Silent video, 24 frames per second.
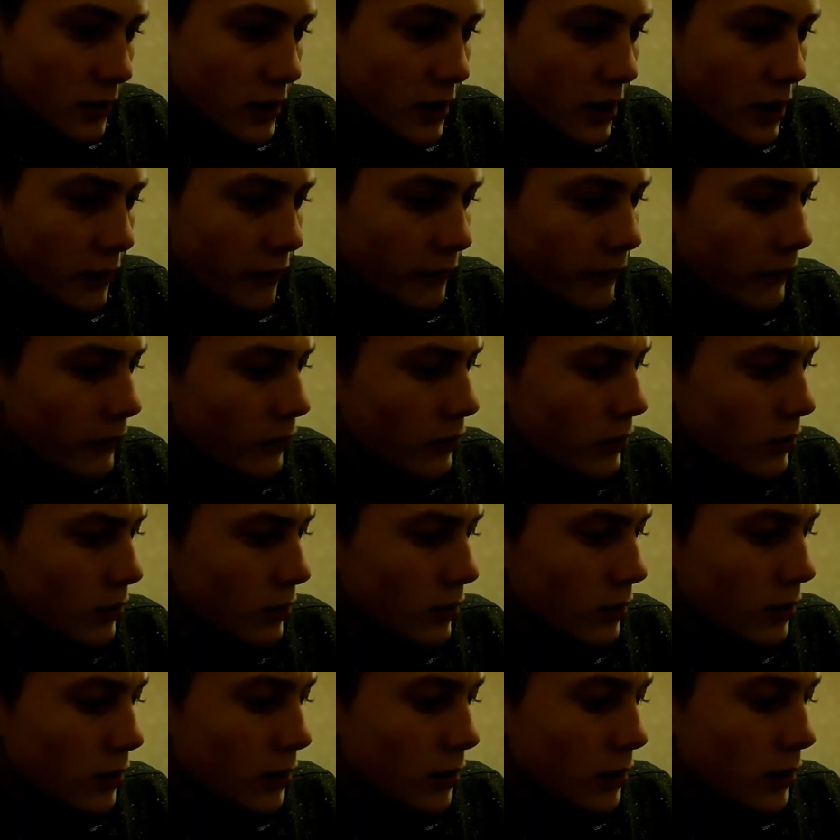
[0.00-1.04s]
they have
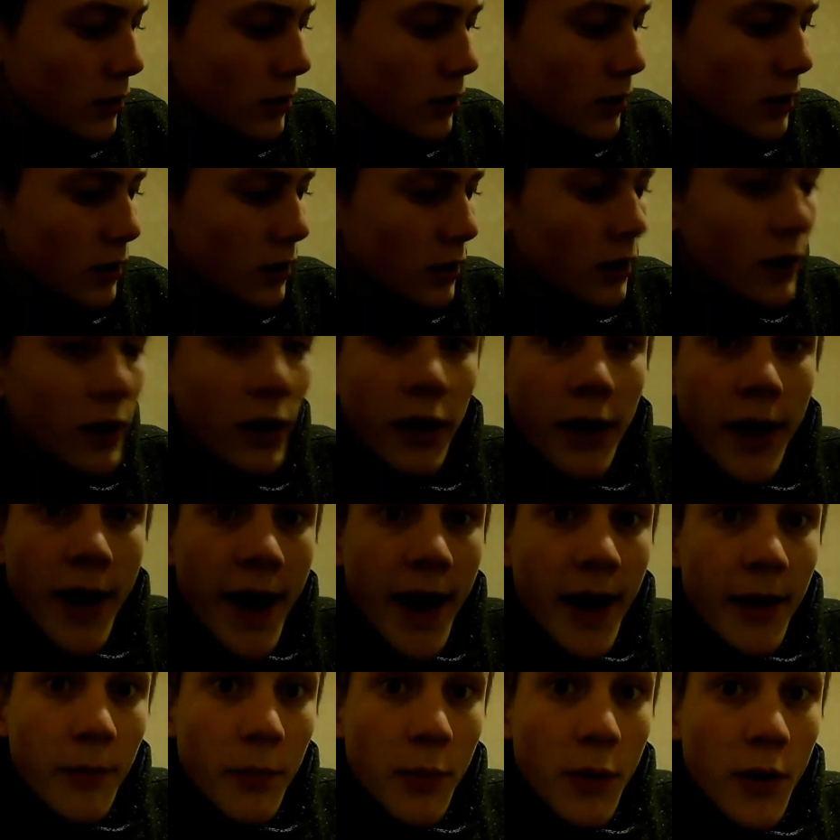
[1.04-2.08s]
an
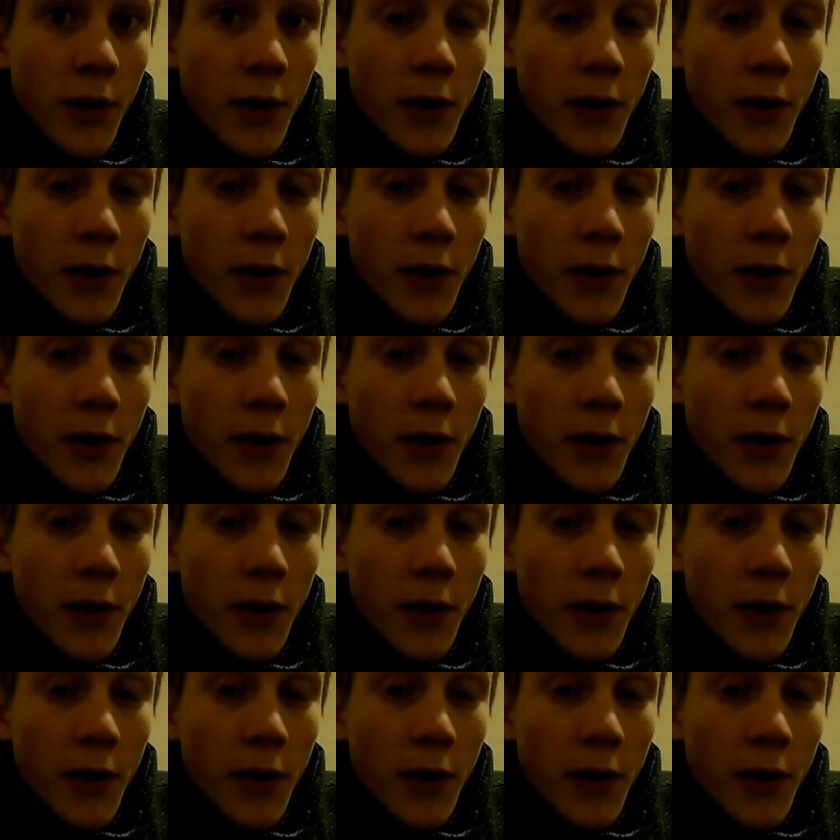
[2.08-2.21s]
app.